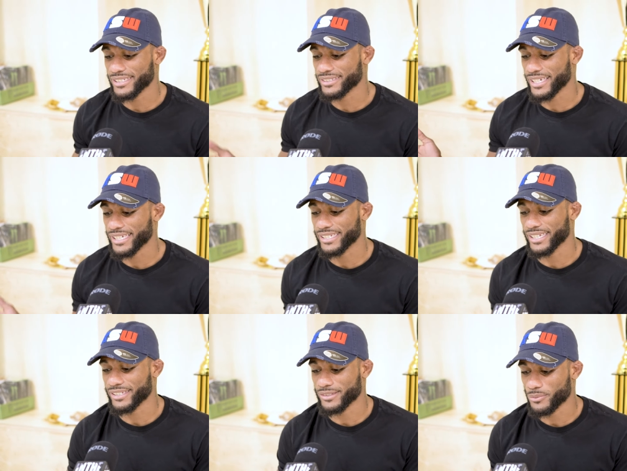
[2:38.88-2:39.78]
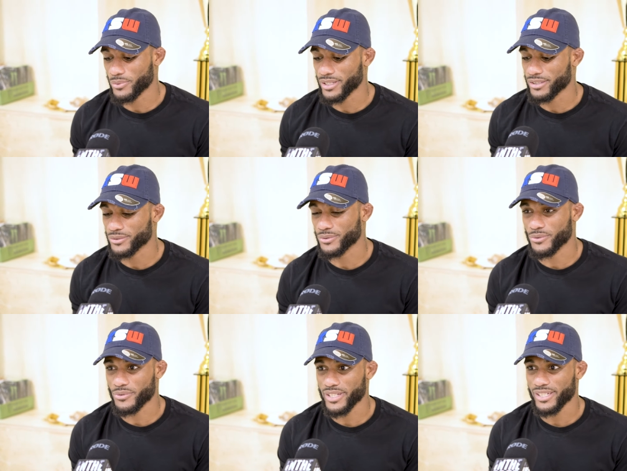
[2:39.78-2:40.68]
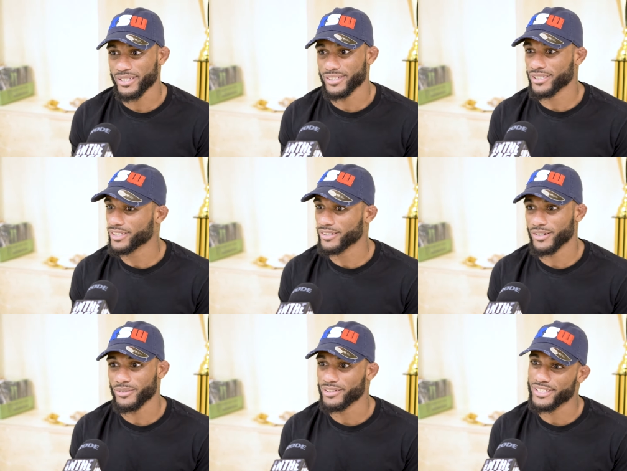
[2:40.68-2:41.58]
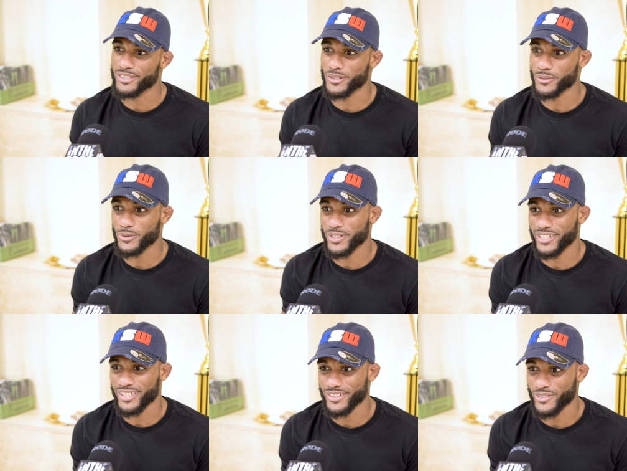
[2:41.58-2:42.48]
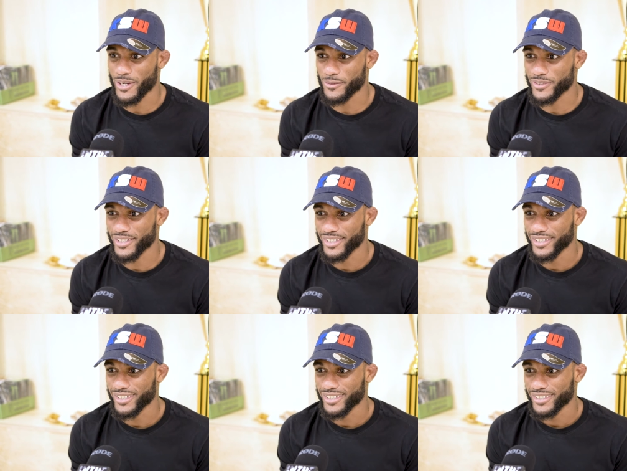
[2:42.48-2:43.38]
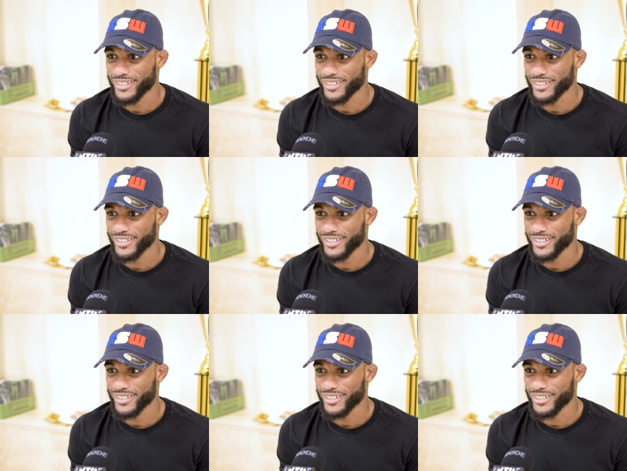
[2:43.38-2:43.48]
Since mm-hmm. I kicked one, two, three, mm-hmm. he said, no, let's go to the ground. To the ground.